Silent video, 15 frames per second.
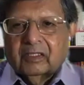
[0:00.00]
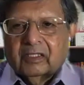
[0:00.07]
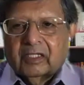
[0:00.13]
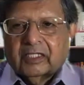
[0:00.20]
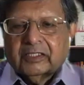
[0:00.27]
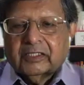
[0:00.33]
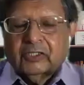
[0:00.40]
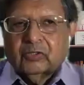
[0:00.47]

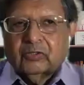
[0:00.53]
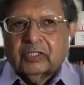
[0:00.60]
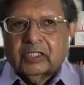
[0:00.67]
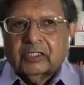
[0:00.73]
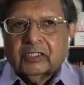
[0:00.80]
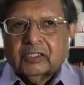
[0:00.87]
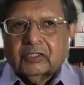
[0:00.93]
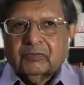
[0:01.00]
As
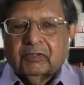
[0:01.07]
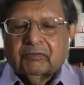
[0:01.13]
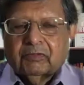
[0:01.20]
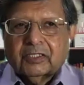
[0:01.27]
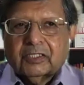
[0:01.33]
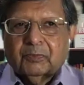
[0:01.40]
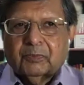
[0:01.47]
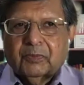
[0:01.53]
educators, we have a
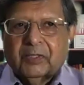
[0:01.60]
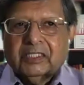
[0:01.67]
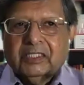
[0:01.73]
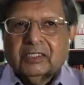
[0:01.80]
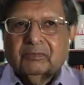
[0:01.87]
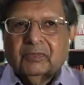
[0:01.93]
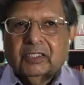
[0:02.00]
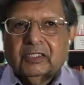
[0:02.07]

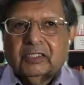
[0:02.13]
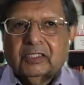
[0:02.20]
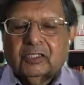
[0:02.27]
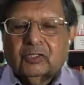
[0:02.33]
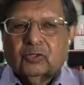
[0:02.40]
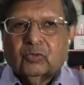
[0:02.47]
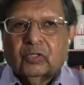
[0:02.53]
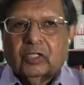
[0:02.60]
responsibility
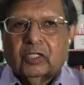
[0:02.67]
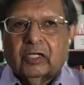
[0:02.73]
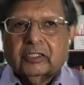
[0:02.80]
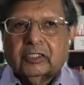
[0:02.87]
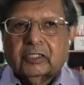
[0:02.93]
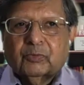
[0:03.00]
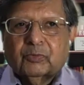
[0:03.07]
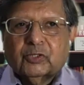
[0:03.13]
to unlock
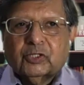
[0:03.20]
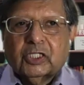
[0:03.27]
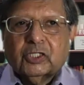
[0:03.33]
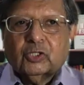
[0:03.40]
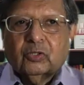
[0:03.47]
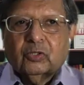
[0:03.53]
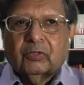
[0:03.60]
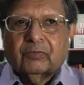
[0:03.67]
the
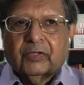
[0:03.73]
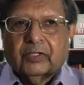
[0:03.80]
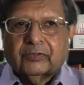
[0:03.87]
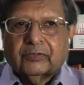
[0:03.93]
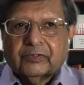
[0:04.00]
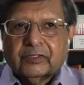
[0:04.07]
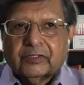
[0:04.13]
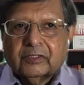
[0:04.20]
potential of
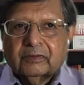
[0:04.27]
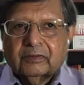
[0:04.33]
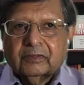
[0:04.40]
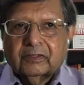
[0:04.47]
others.